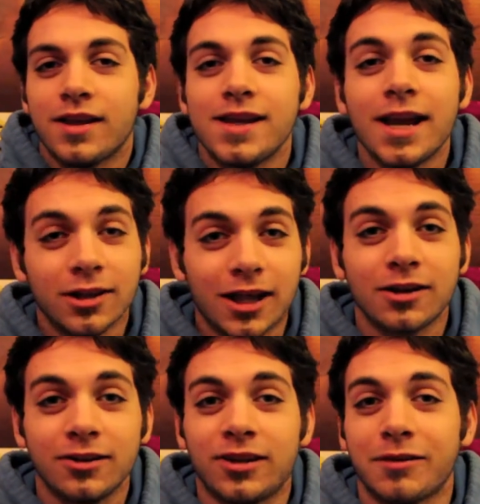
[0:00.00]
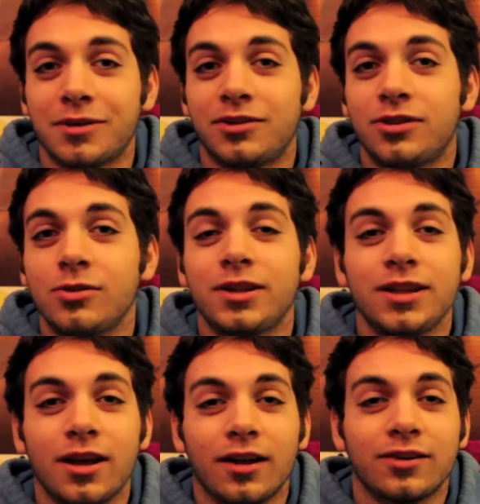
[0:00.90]
he had a lot of good segments, too.
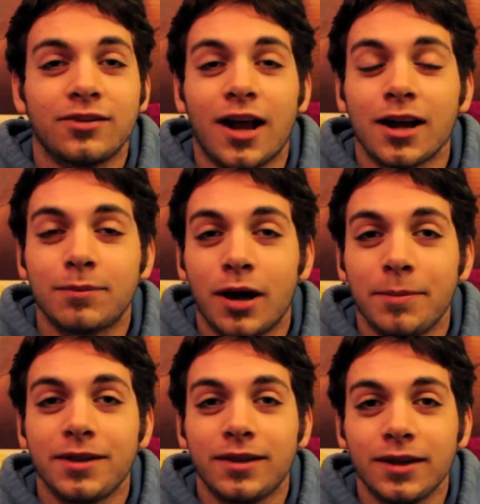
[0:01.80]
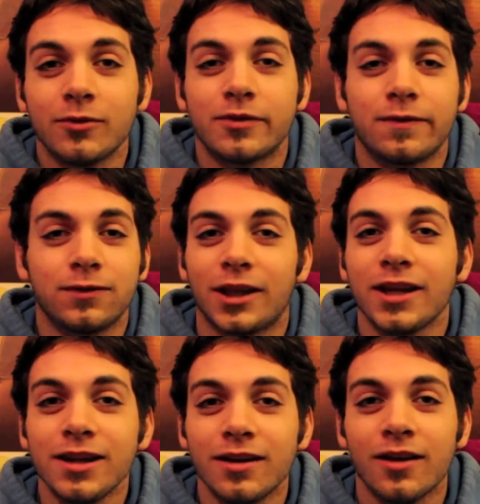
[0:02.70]
The sock puppet thing with
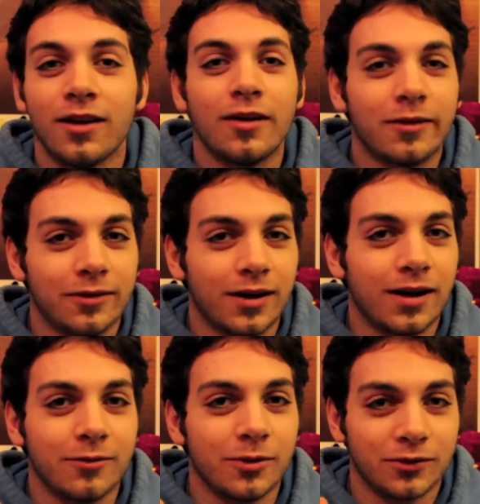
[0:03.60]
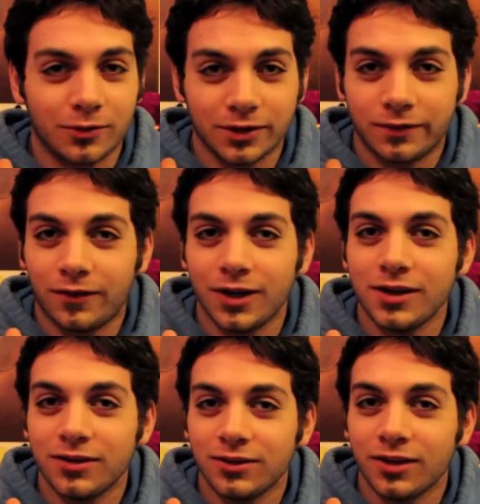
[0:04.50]
Flight was one of the
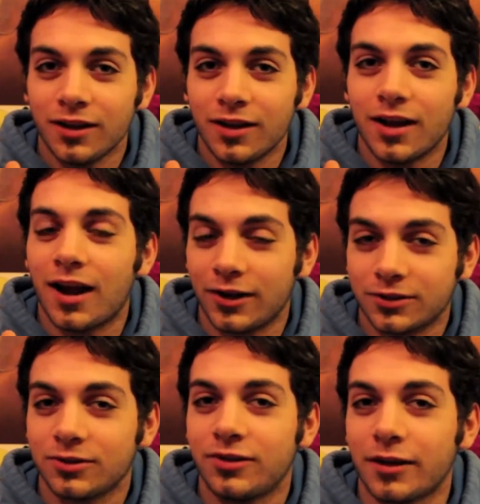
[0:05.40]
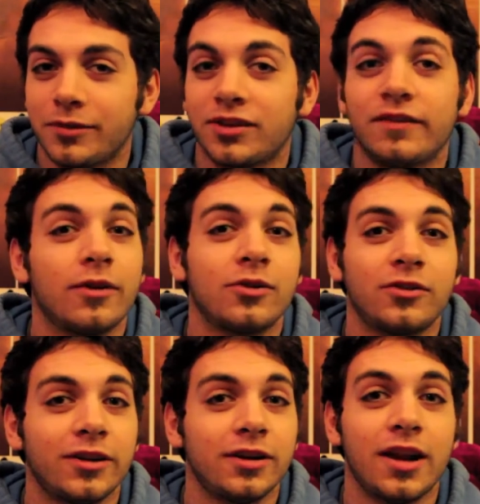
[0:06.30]
funniest Oscar segments I've ever
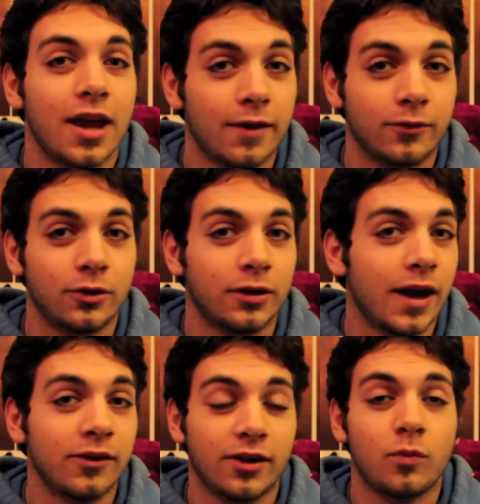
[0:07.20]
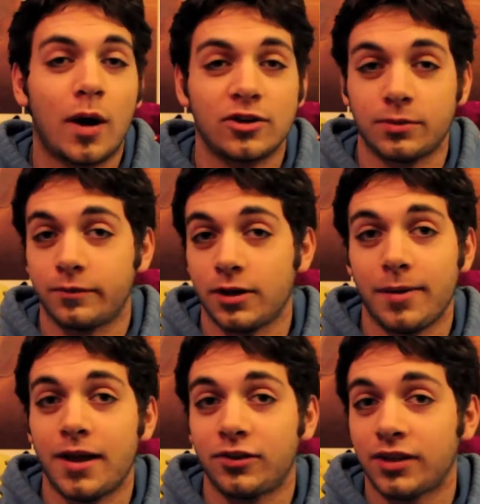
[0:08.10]
seen, ever, as I've watched them for the
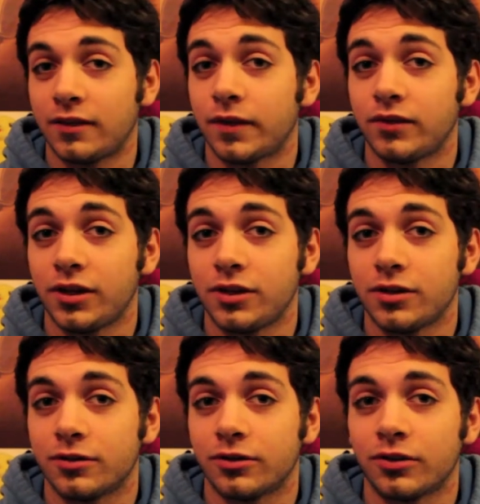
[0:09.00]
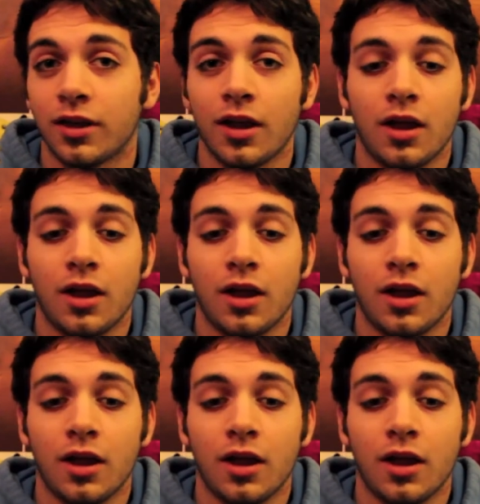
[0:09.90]
past 10-15 years.